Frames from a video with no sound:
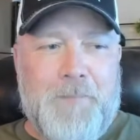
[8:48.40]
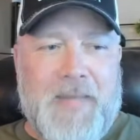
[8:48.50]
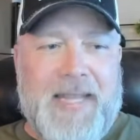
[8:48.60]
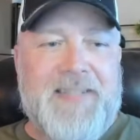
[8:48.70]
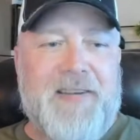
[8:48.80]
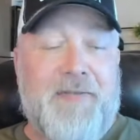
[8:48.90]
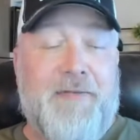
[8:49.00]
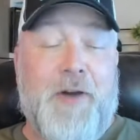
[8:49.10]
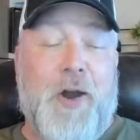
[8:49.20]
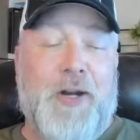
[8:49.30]
it's a
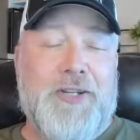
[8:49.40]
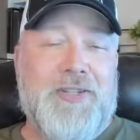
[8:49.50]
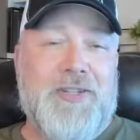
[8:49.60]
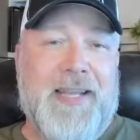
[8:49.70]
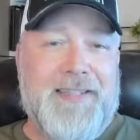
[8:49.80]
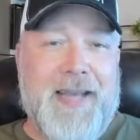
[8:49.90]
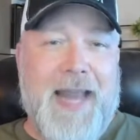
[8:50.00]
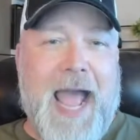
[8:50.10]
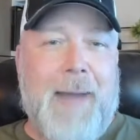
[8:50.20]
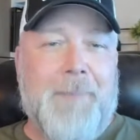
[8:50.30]
farce. It's an
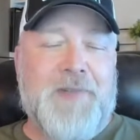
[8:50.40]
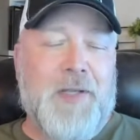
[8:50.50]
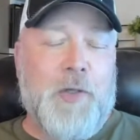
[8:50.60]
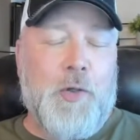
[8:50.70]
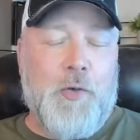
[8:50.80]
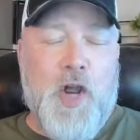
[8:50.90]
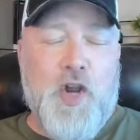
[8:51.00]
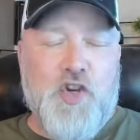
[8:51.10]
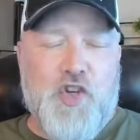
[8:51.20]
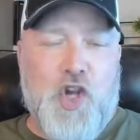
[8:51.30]
absolute
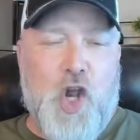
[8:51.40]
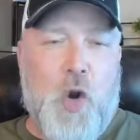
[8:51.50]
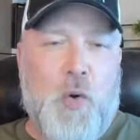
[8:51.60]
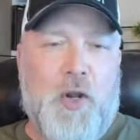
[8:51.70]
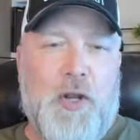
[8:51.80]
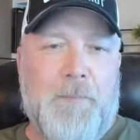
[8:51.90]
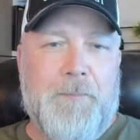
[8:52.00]
joke.